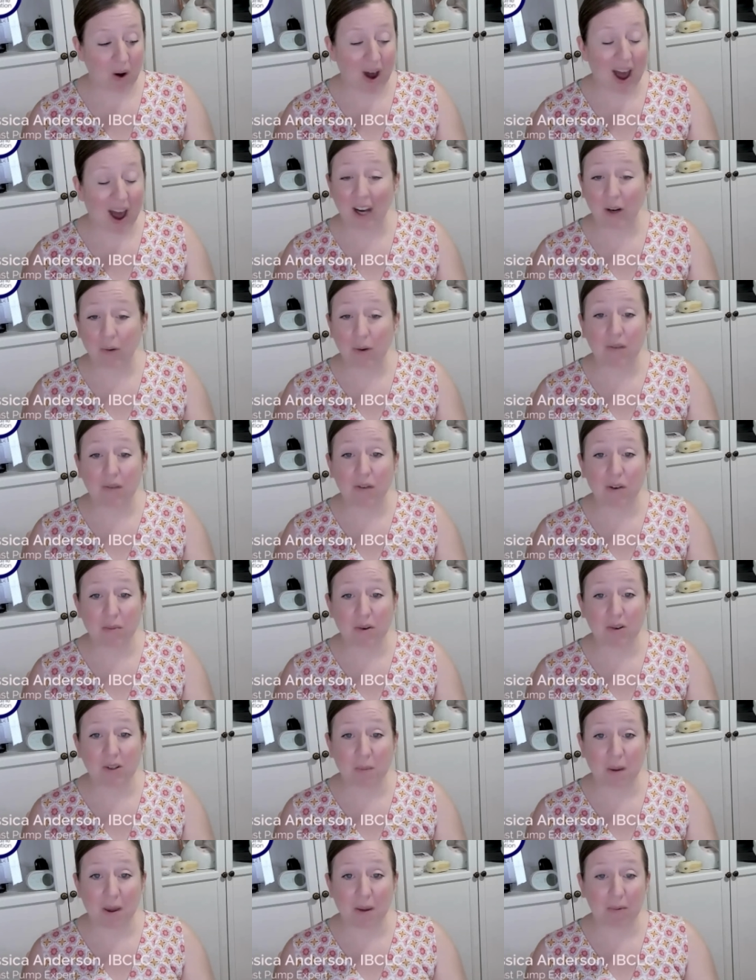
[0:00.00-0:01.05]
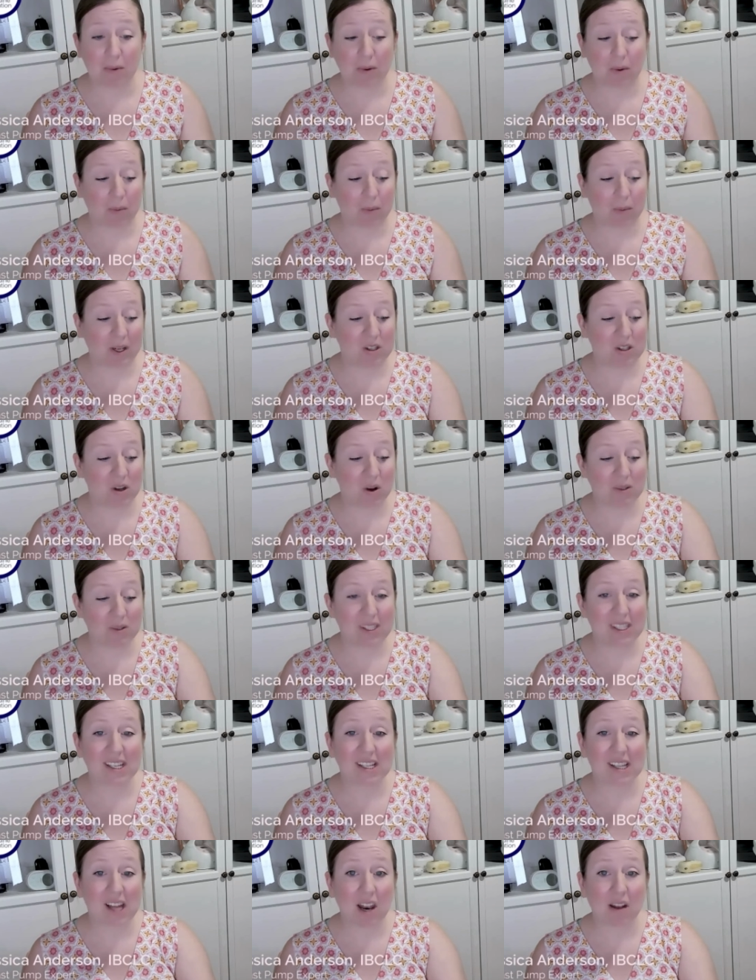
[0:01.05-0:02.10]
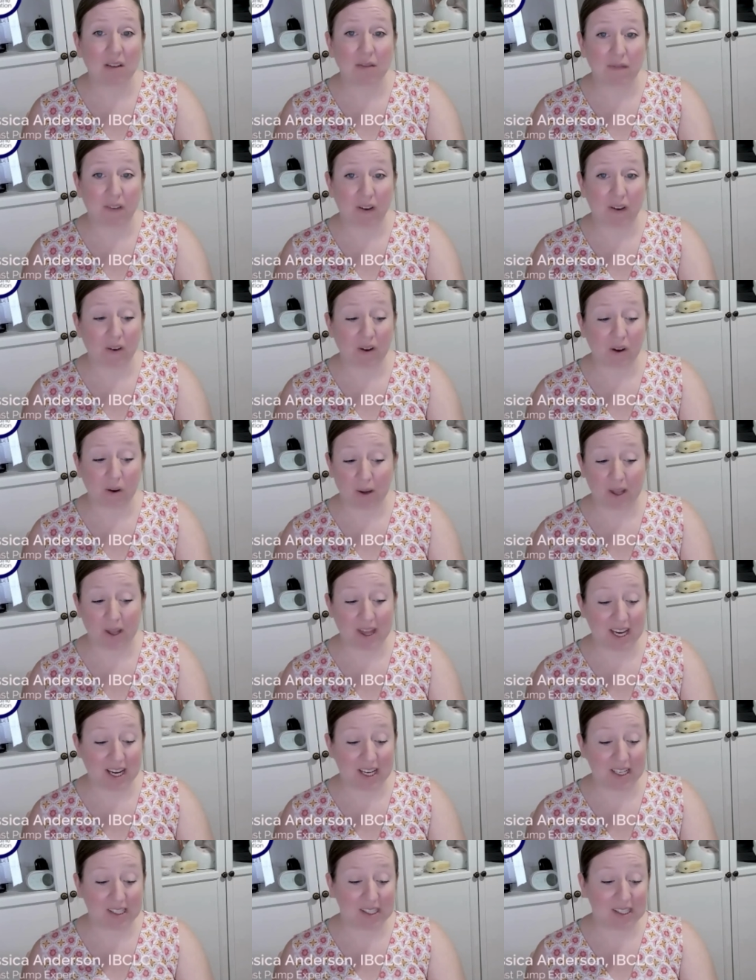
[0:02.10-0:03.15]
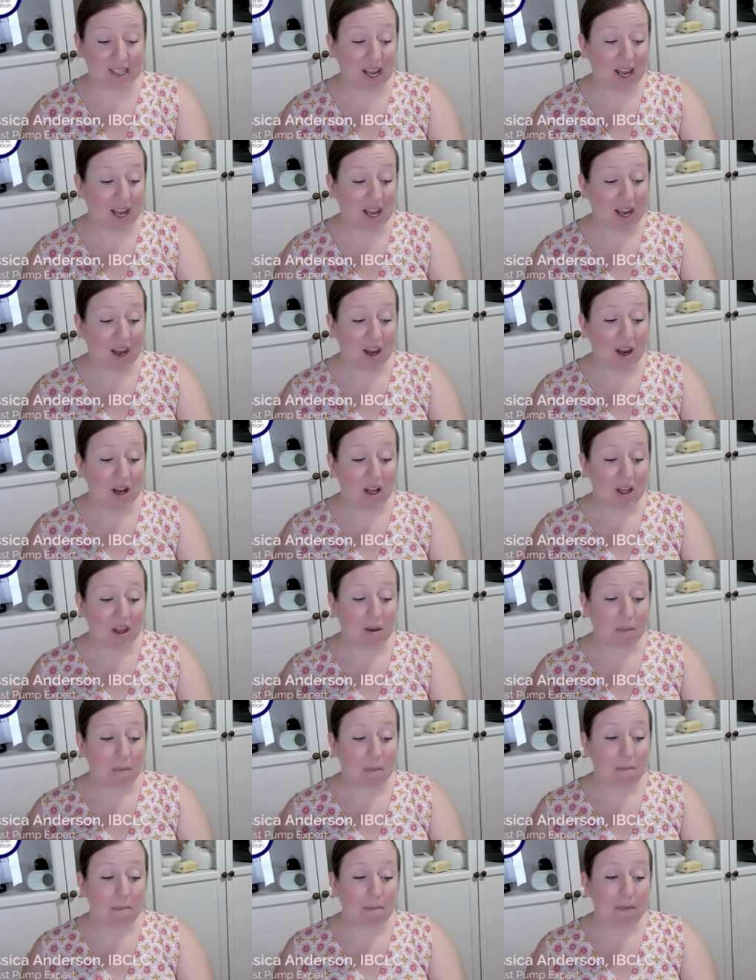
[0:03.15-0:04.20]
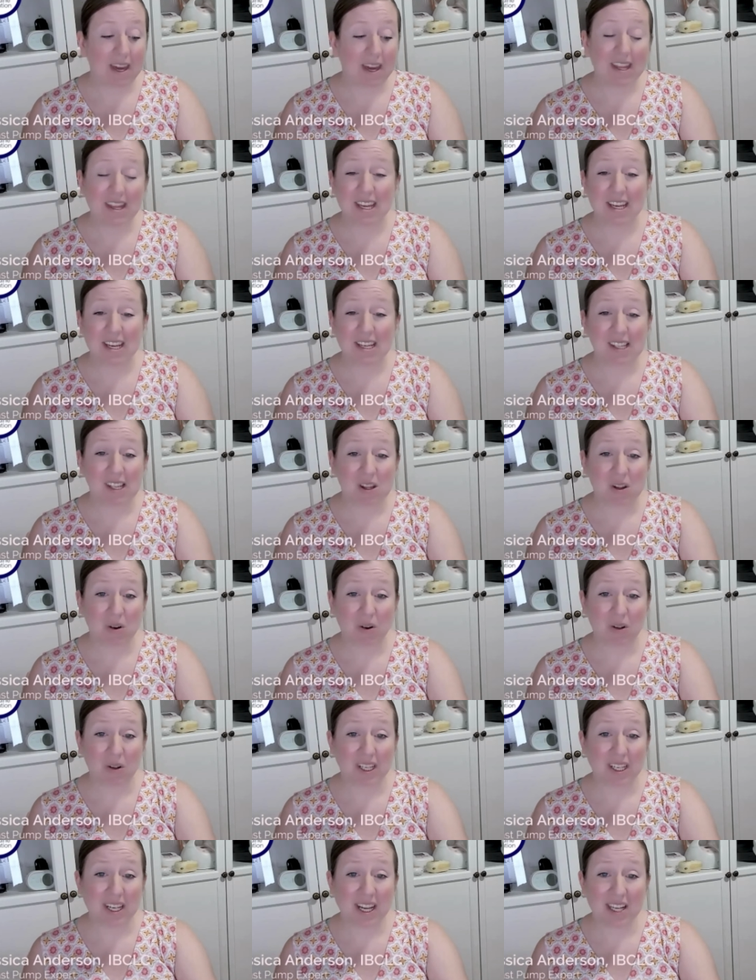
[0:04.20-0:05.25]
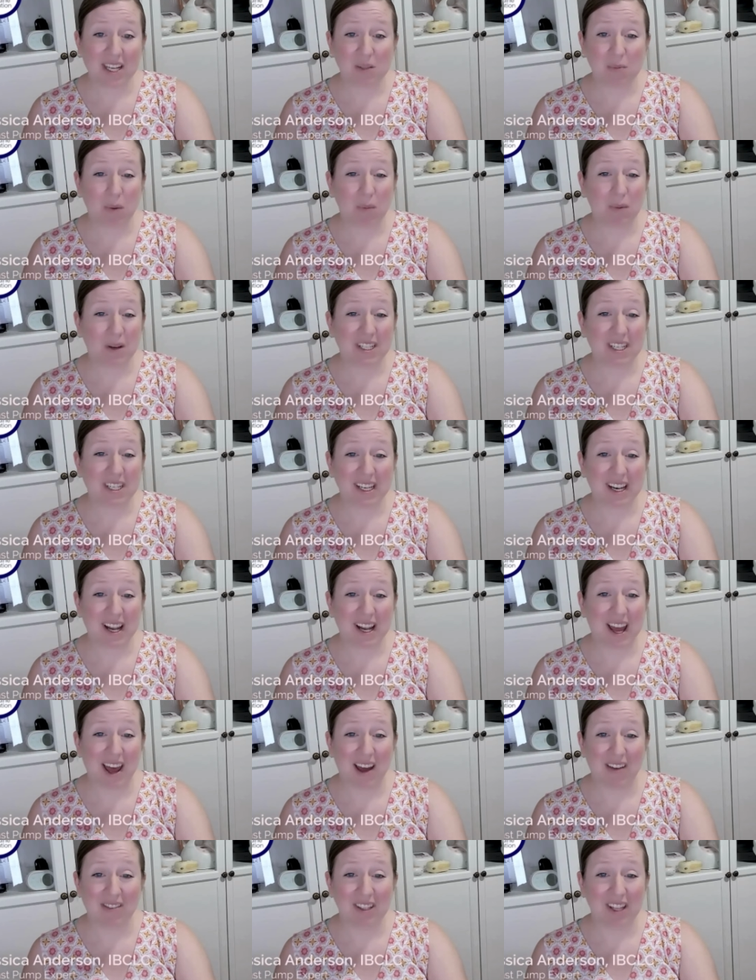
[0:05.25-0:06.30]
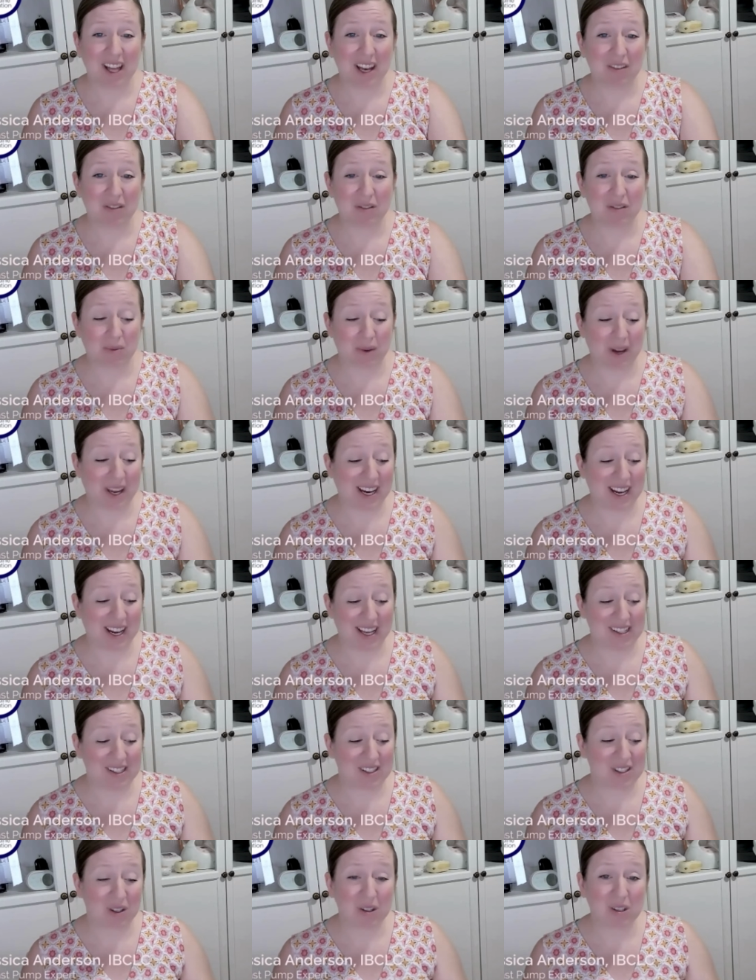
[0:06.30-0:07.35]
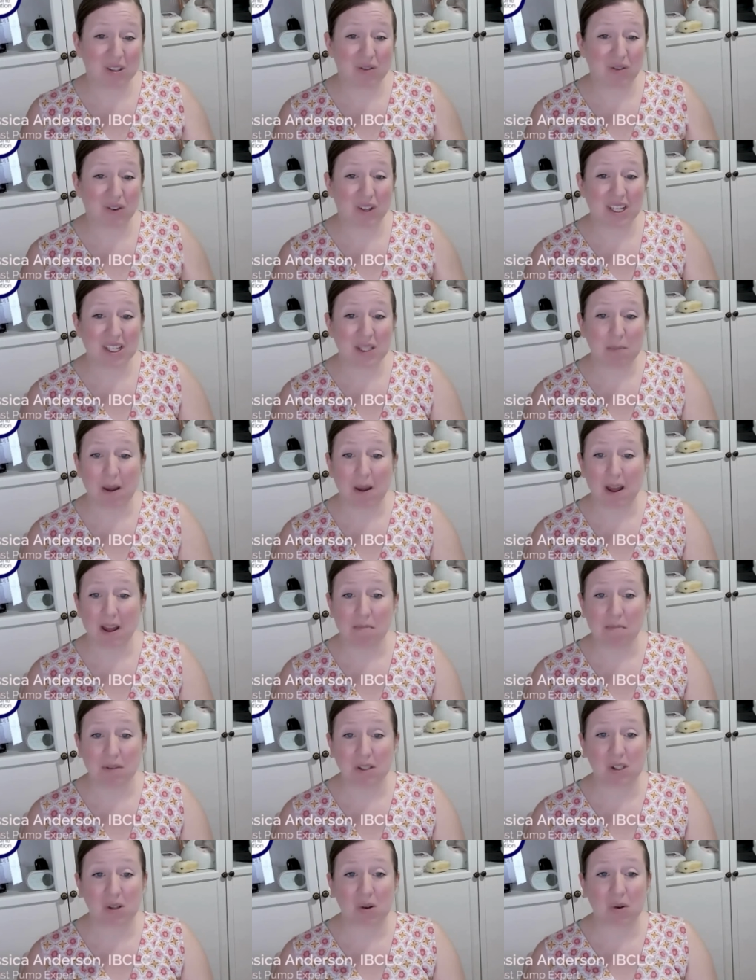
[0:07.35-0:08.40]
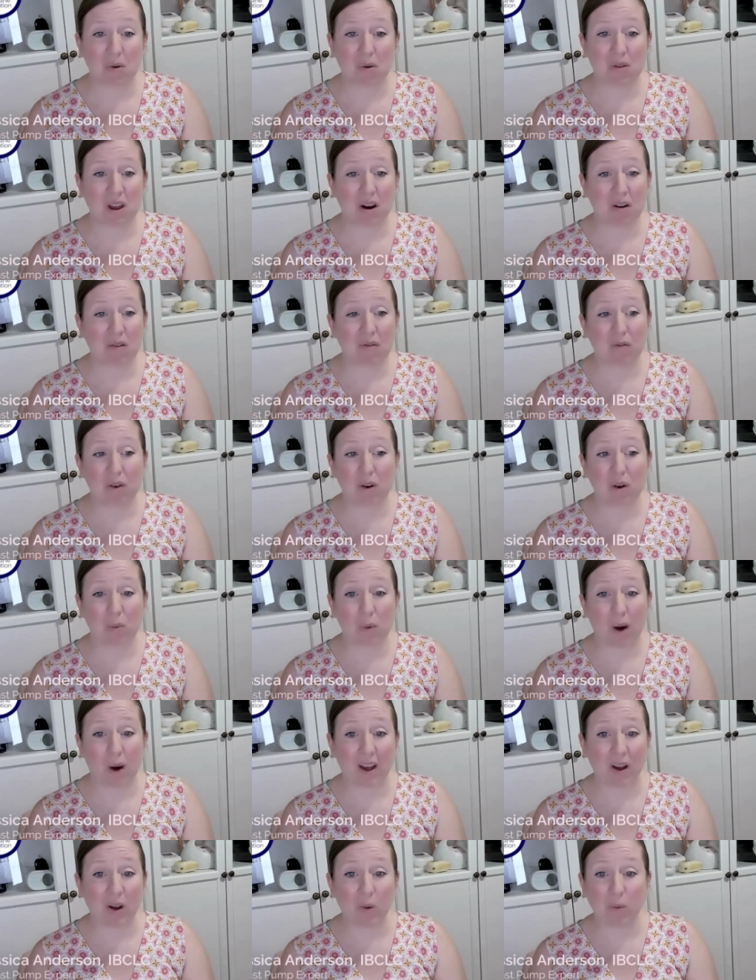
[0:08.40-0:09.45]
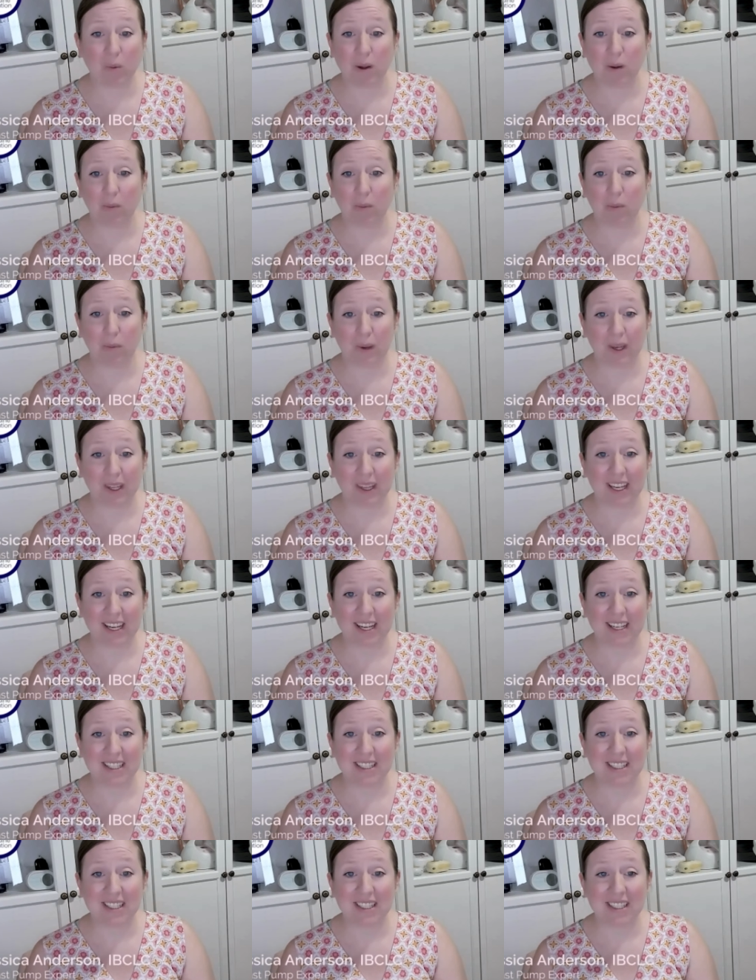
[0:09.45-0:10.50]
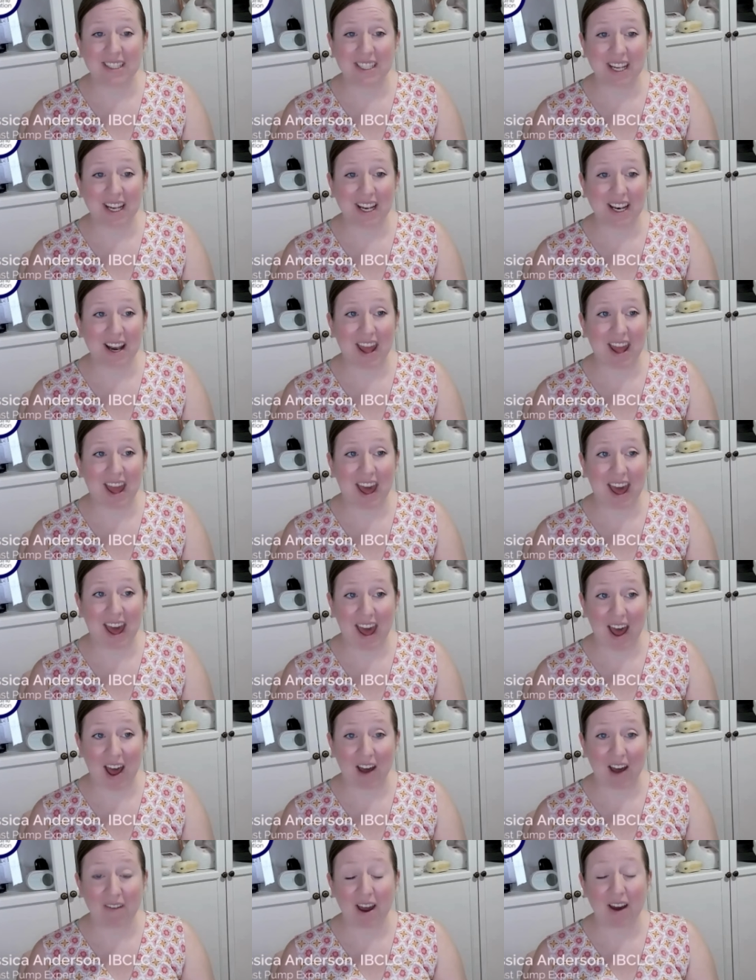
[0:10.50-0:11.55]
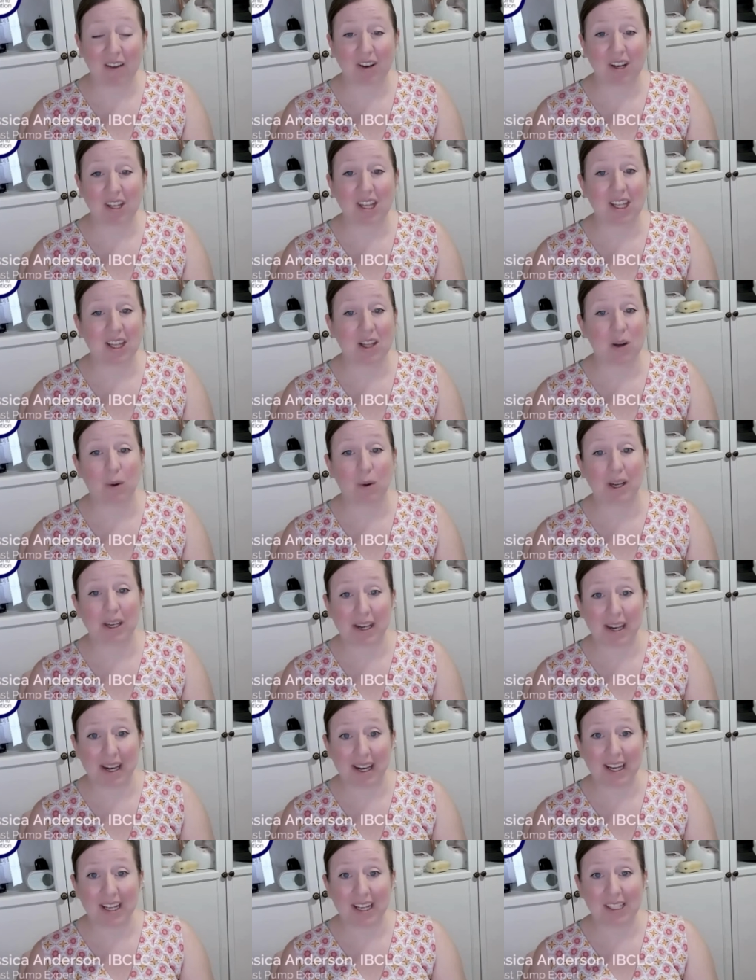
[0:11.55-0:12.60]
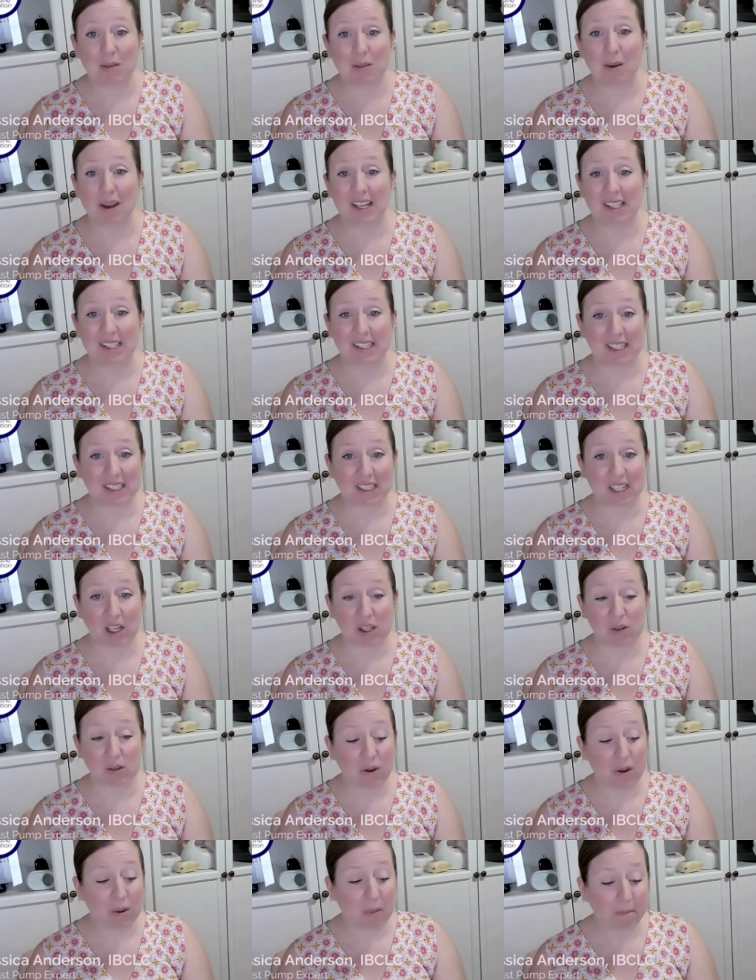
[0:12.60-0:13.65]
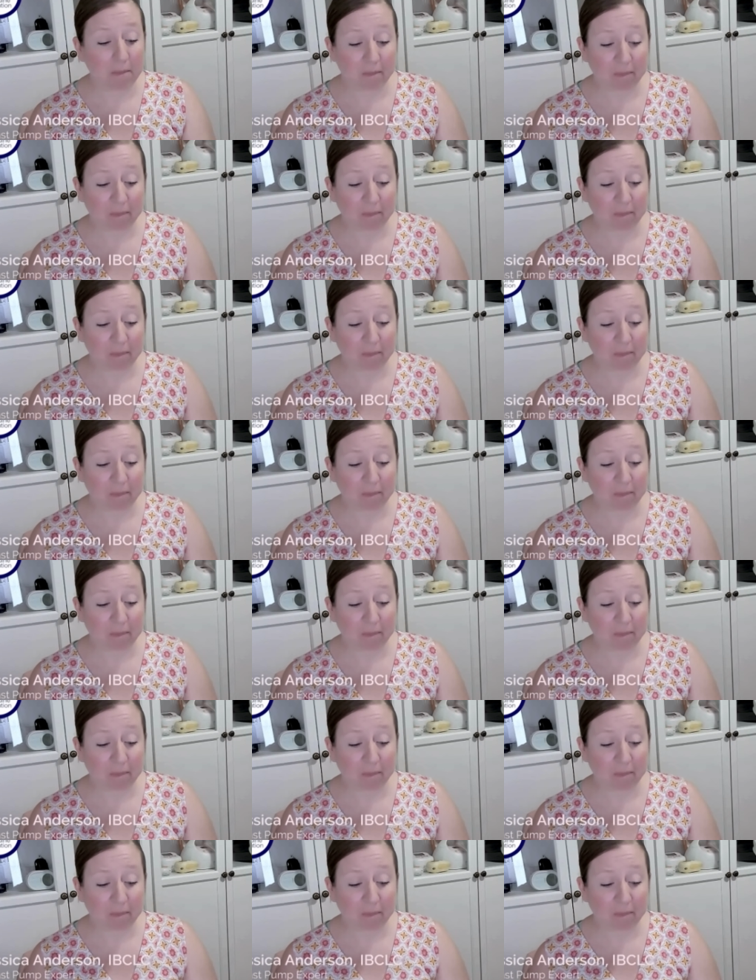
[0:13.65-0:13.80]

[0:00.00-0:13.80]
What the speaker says: adequate for most people. We don't see a lot of failure with this. The big things in the early days where we didn't have a lot of great inserts for this pump. So there for a while, we really didn't have everything that we needed to make it successful.